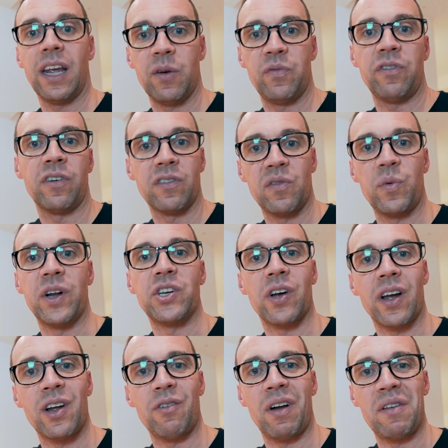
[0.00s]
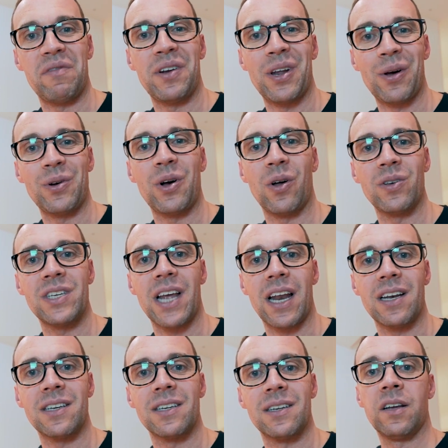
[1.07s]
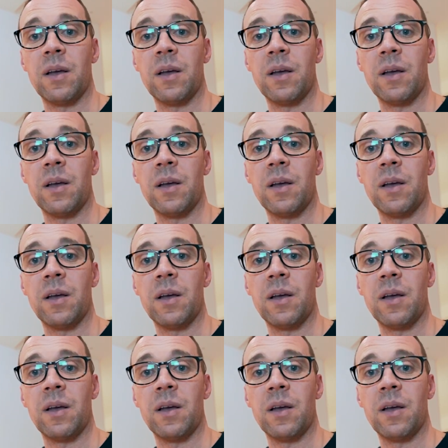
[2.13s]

in front of which I can create video content.